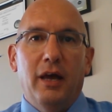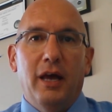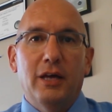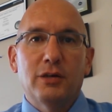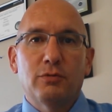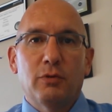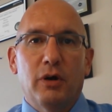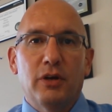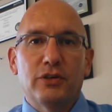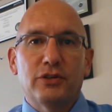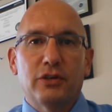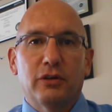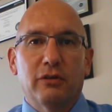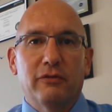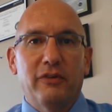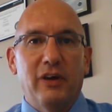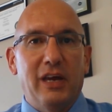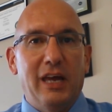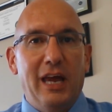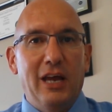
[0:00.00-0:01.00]
as well as
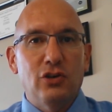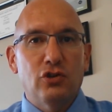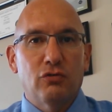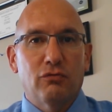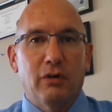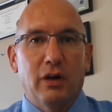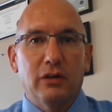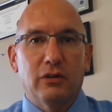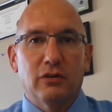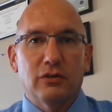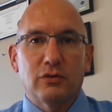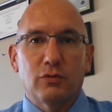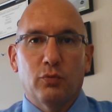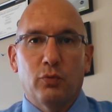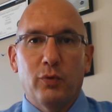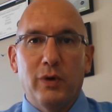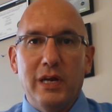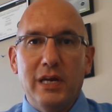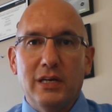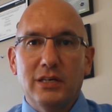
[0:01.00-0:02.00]
little vacation rentals,
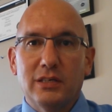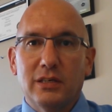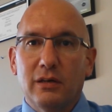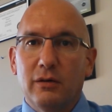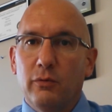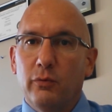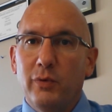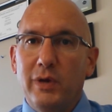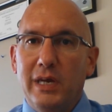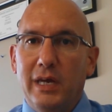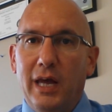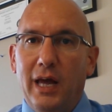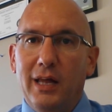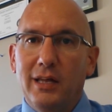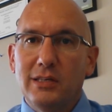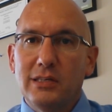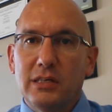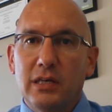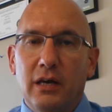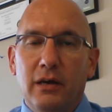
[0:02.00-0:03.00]
weeks,
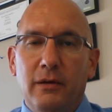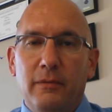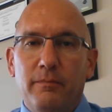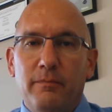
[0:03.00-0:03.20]
weekends.